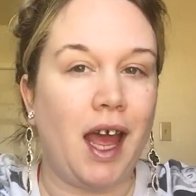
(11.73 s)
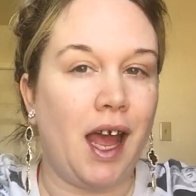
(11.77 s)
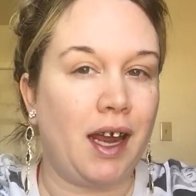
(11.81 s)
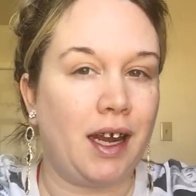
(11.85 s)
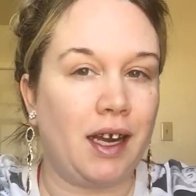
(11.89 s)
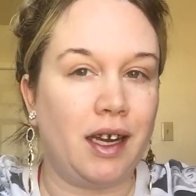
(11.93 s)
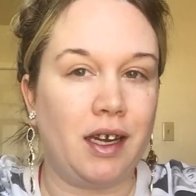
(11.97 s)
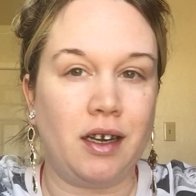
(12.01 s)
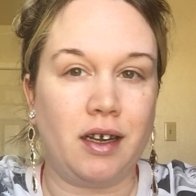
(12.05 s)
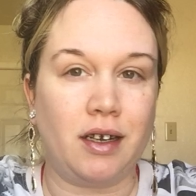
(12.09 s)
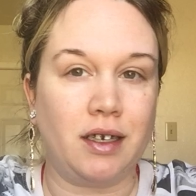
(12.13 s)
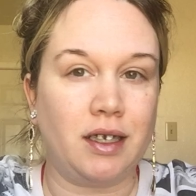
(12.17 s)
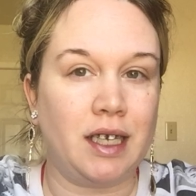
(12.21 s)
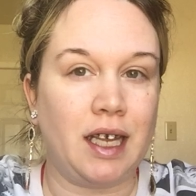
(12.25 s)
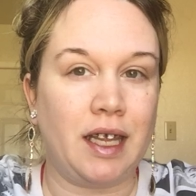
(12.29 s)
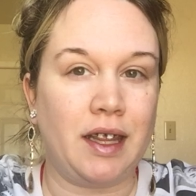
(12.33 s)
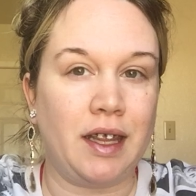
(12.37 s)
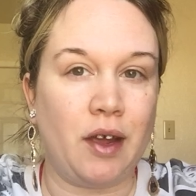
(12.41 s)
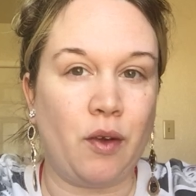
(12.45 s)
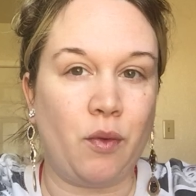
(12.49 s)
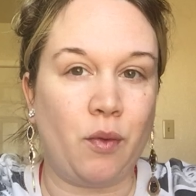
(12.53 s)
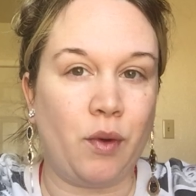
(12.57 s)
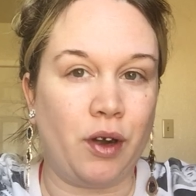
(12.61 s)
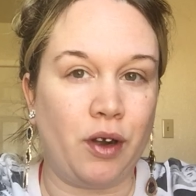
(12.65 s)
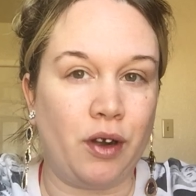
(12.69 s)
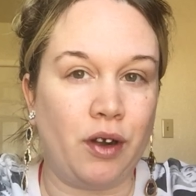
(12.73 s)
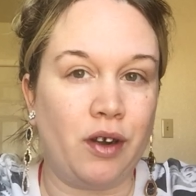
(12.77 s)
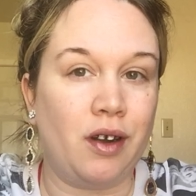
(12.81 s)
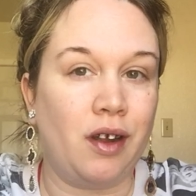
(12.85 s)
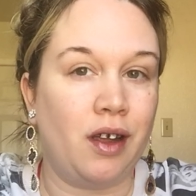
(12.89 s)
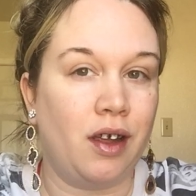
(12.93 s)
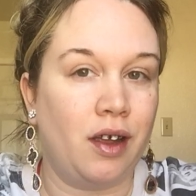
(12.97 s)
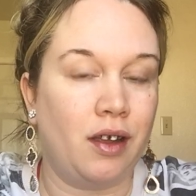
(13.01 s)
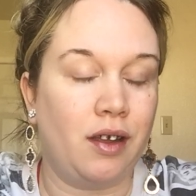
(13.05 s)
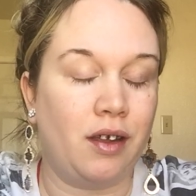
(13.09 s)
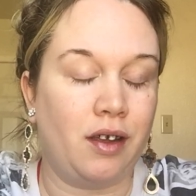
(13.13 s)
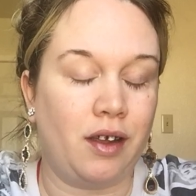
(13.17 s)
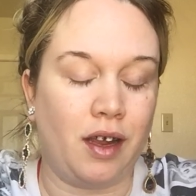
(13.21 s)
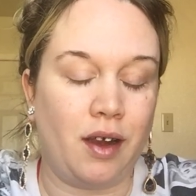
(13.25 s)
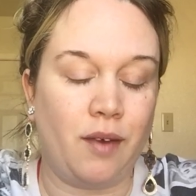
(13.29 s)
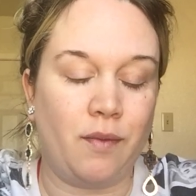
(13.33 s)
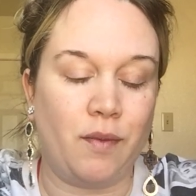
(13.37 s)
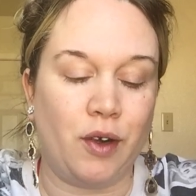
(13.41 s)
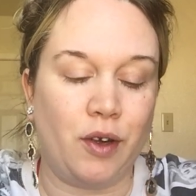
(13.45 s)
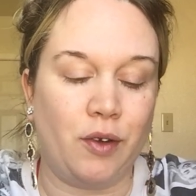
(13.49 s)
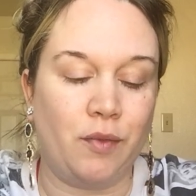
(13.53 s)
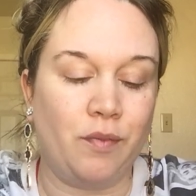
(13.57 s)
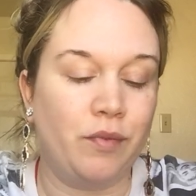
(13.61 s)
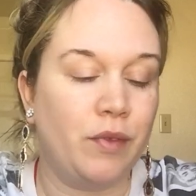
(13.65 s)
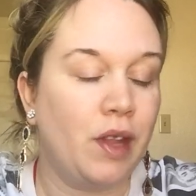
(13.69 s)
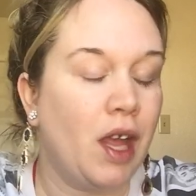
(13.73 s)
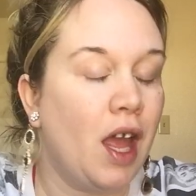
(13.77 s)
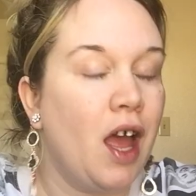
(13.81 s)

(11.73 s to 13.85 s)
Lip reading: I cannot say that word ever.